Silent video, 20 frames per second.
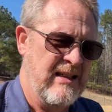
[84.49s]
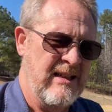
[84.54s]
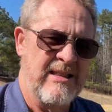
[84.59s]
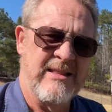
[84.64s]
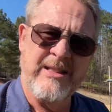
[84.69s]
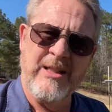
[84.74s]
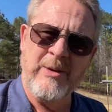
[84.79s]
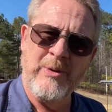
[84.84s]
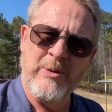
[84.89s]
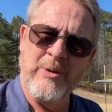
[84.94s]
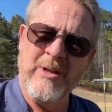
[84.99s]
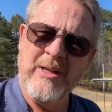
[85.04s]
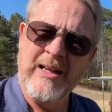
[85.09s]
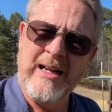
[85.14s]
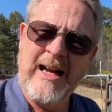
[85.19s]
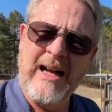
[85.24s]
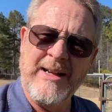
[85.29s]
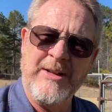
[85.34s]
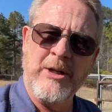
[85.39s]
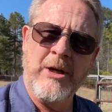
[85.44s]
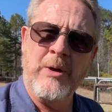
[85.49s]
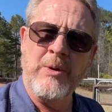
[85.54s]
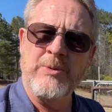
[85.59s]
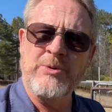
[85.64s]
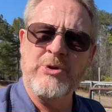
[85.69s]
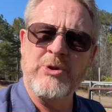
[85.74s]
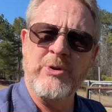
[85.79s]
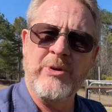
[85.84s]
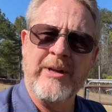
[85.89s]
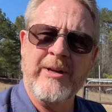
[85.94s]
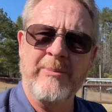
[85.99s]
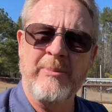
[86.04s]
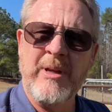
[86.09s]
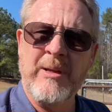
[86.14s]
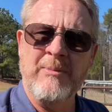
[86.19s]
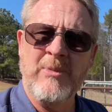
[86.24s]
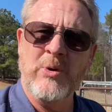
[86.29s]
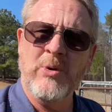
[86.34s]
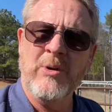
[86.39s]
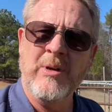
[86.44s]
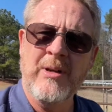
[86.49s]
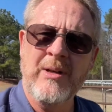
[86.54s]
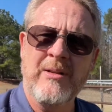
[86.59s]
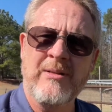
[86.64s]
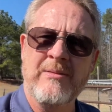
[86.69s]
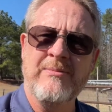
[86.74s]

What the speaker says: So I told you there'd be more.